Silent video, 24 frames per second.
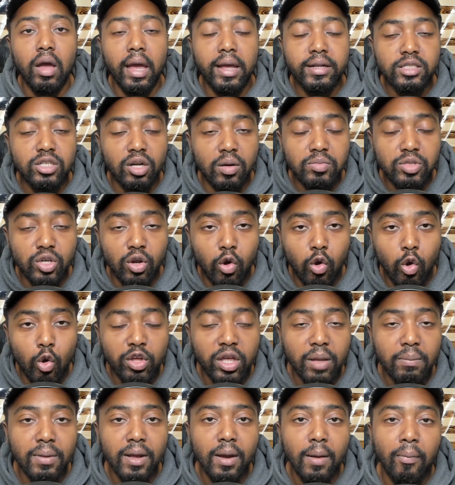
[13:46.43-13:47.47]
in terms of who
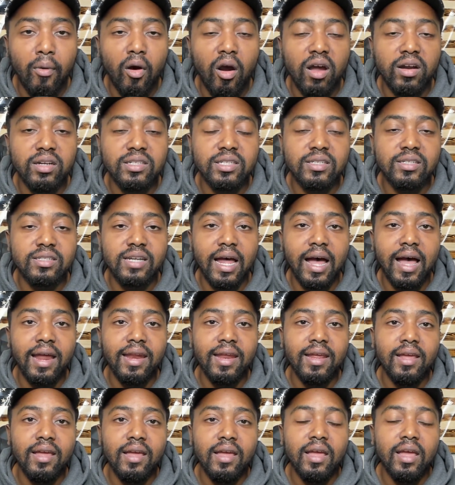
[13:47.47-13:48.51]
can be a part of
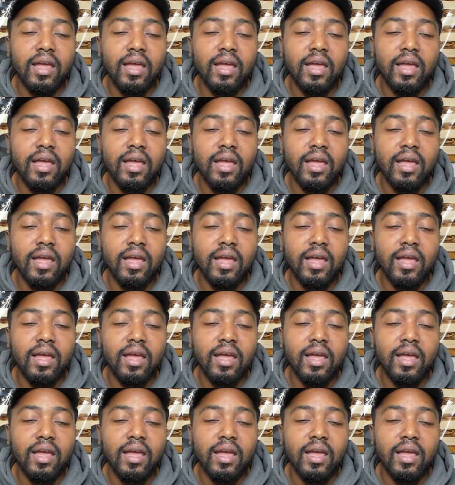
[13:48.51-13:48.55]
society